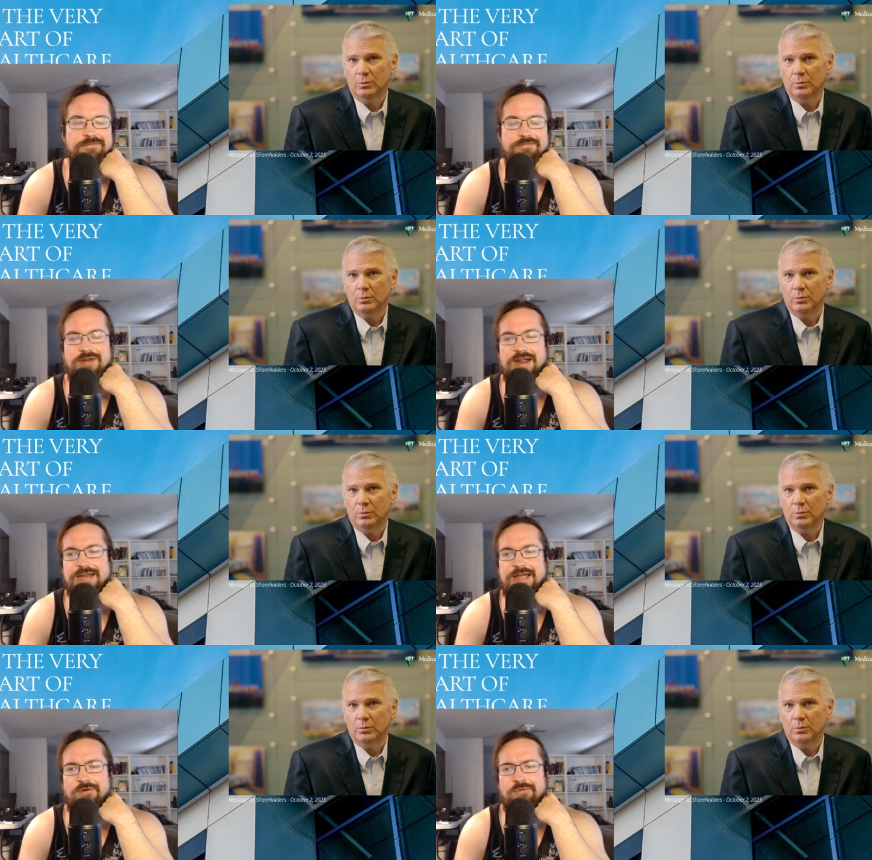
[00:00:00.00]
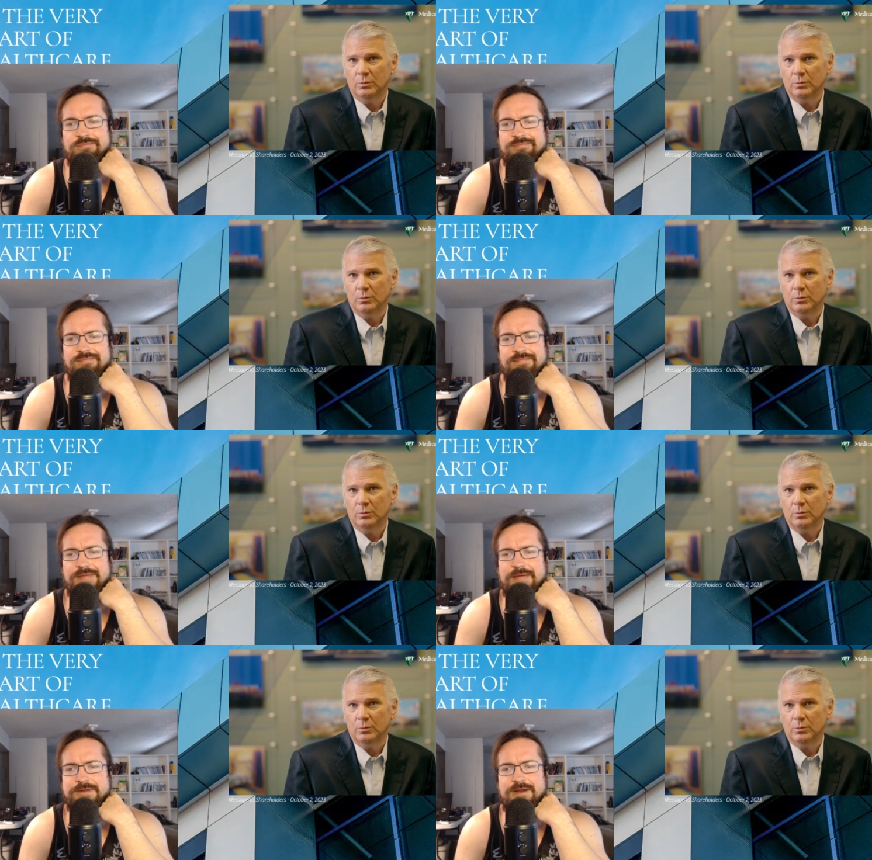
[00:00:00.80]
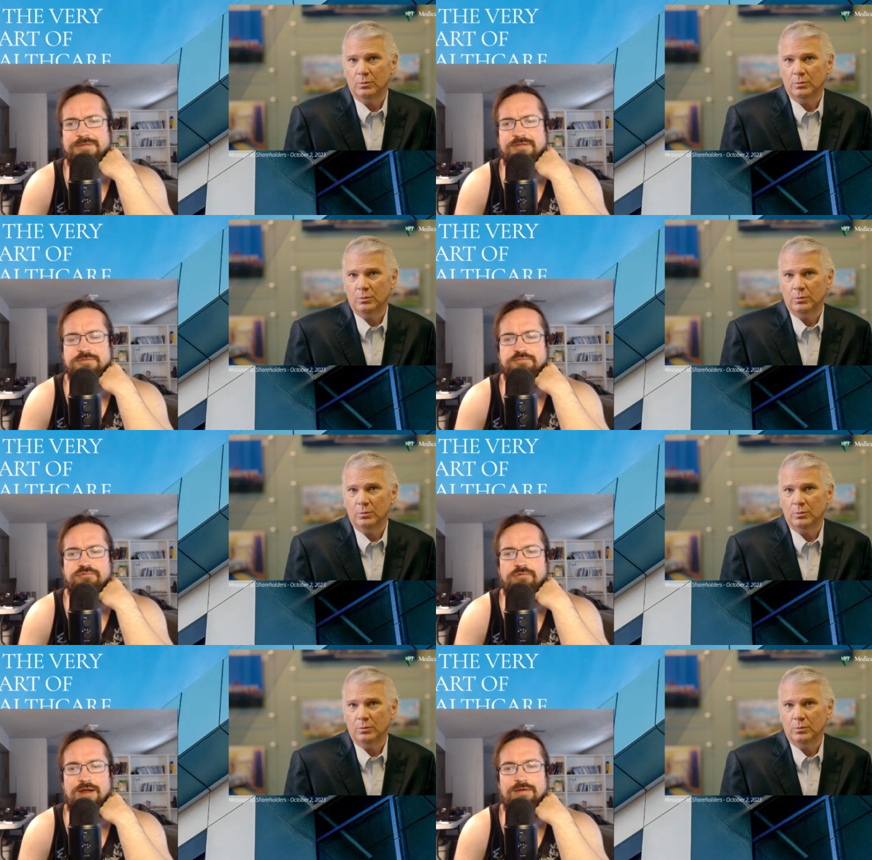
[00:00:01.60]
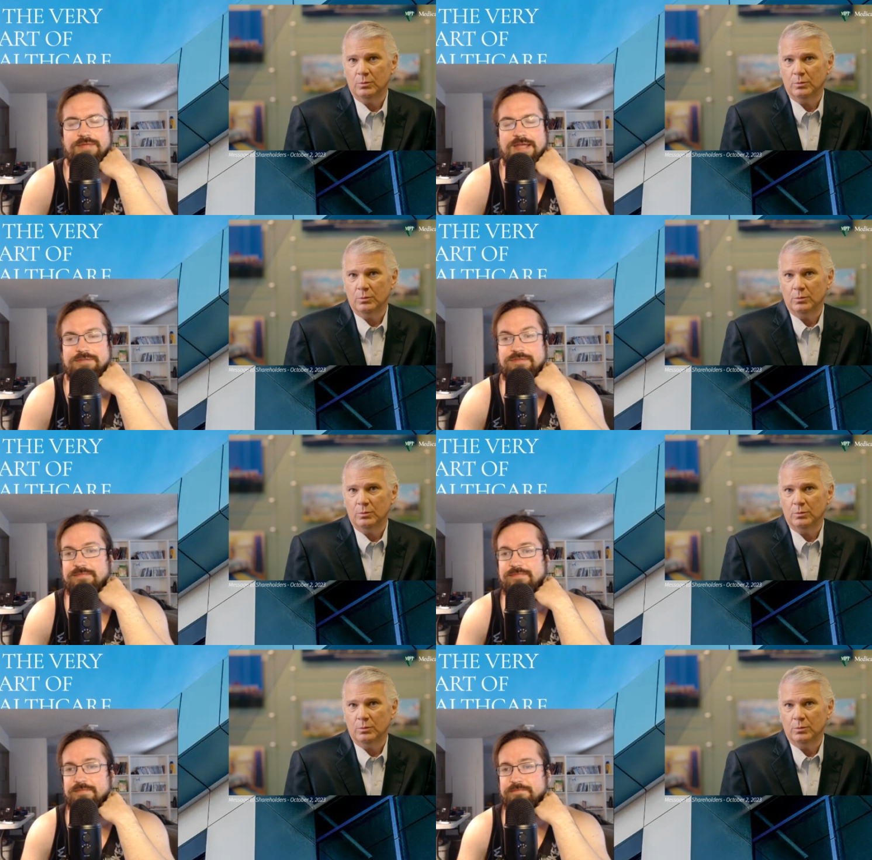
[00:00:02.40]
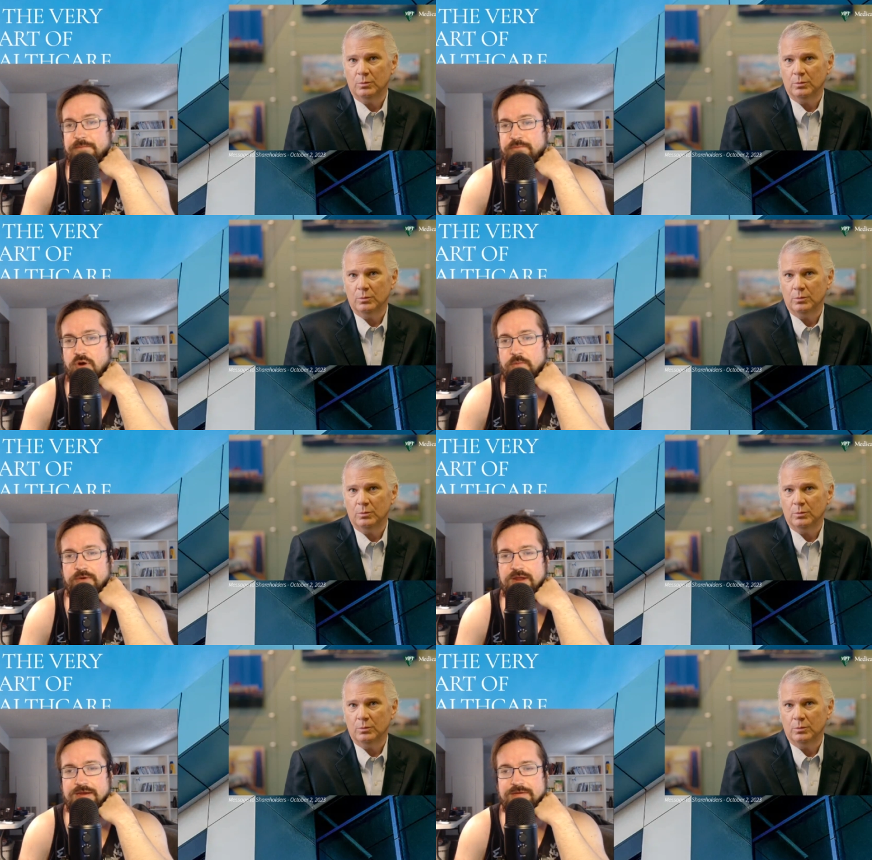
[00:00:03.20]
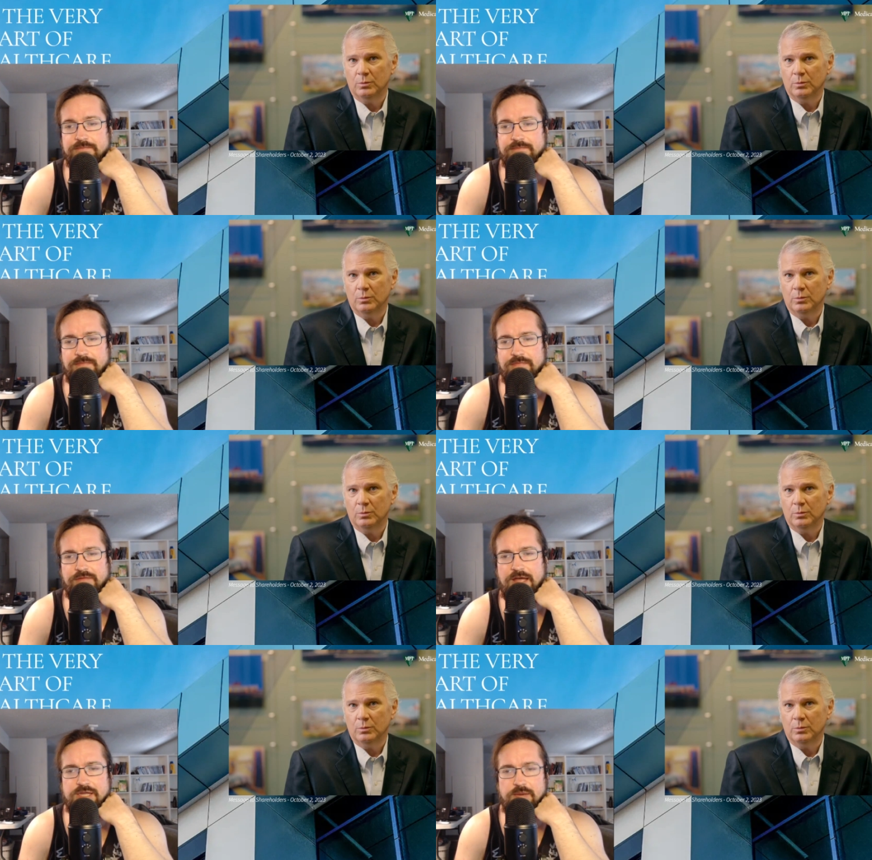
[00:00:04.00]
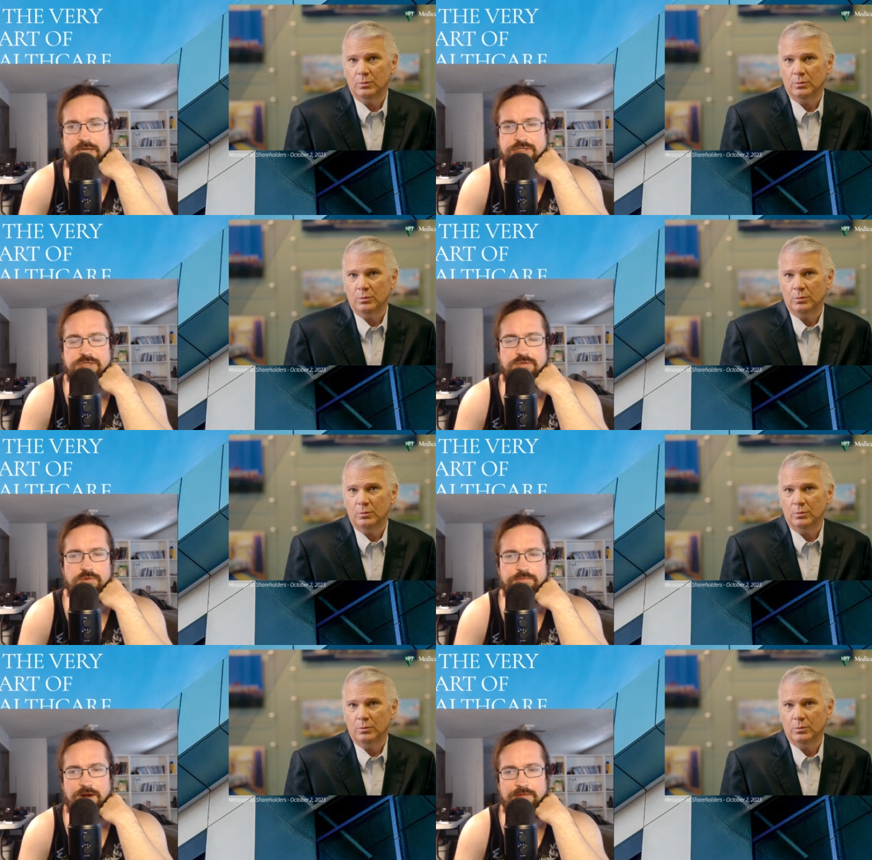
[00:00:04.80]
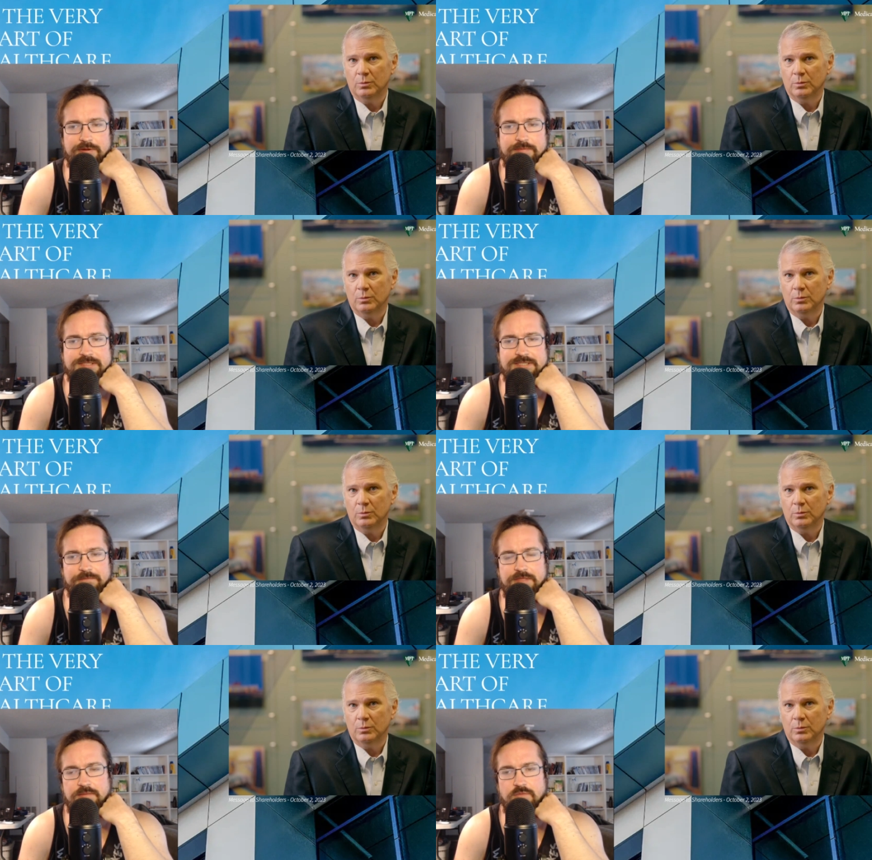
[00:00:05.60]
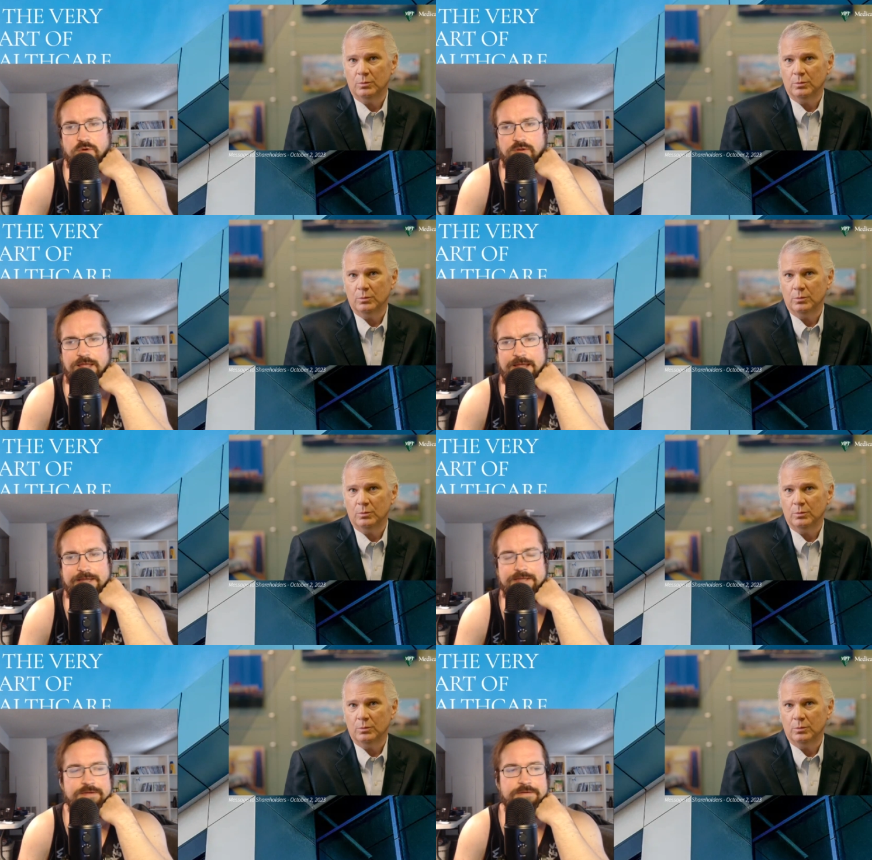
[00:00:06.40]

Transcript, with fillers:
Speaker 1: right now, MPW is pro like the the appropriate valuation would probably be something more like